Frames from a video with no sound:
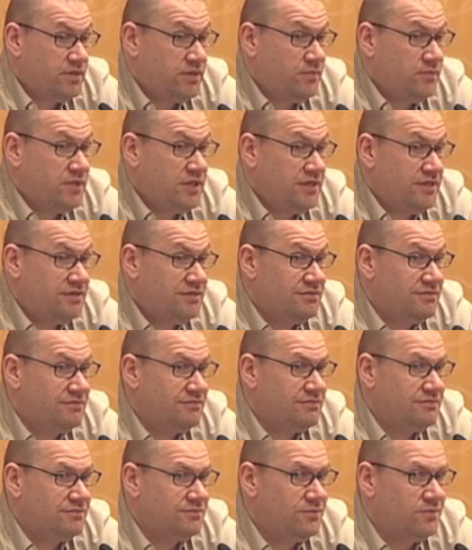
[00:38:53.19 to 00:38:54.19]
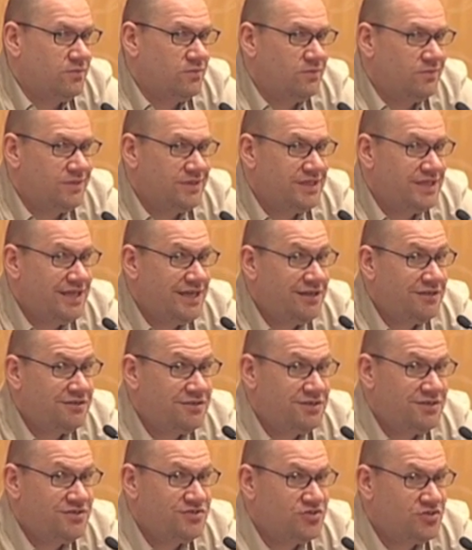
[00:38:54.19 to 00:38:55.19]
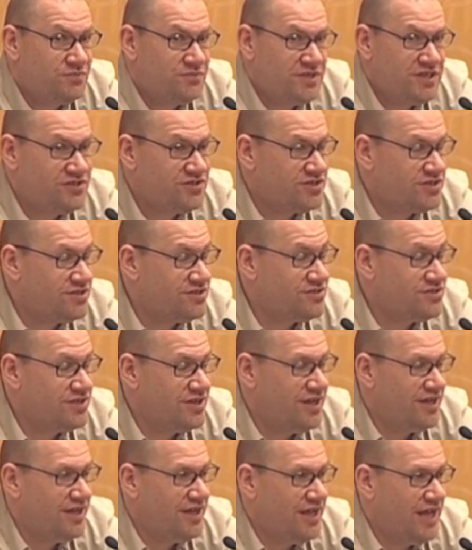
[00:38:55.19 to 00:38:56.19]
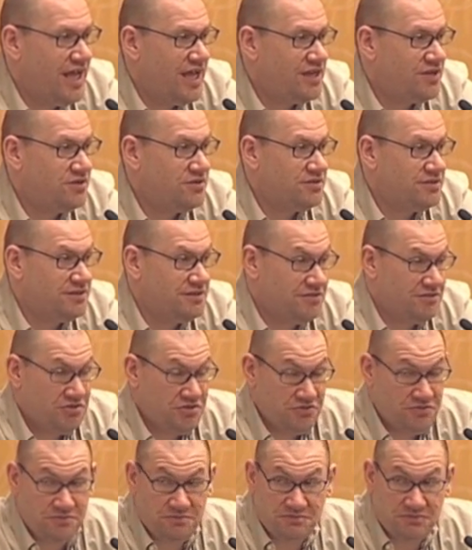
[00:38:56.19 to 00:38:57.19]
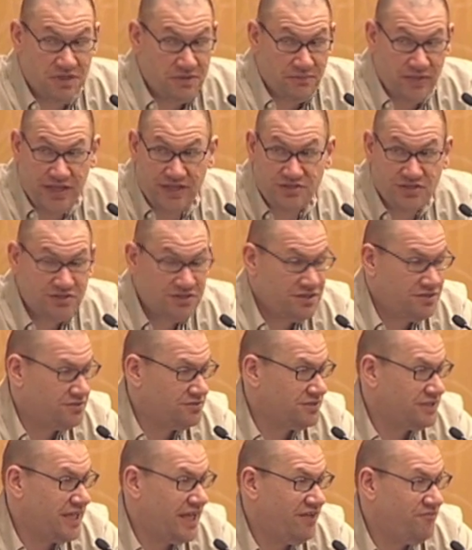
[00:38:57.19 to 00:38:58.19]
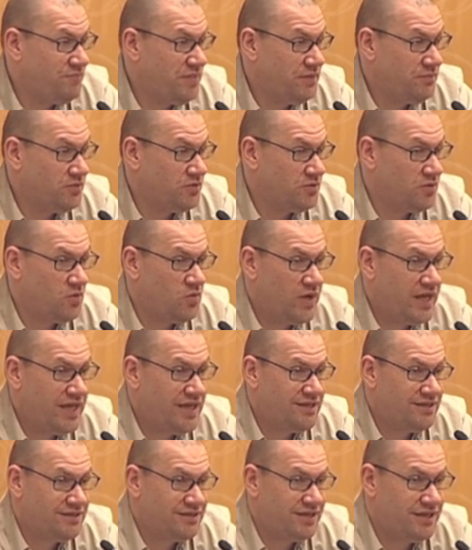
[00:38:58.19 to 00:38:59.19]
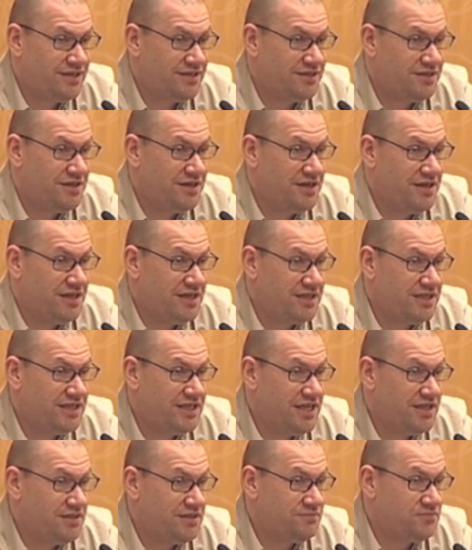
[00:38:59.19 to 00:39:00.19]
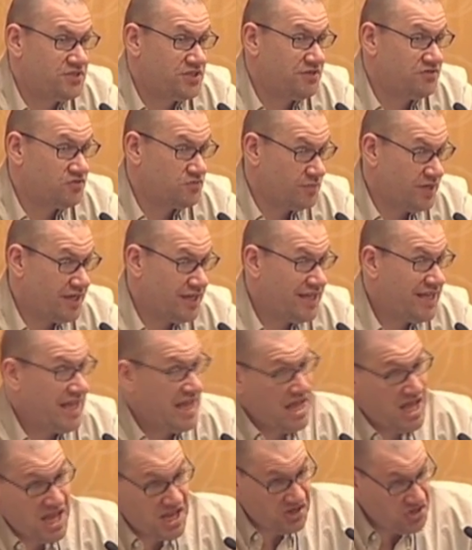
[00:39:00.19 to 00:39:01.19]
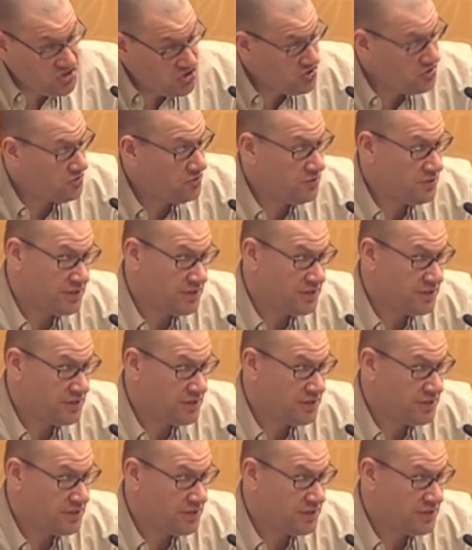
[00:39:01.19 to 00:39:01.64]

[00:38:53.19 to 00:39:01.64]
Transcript: I mean, what the hell? It is your business, and you, you basically gave people a way to like get themselves money and you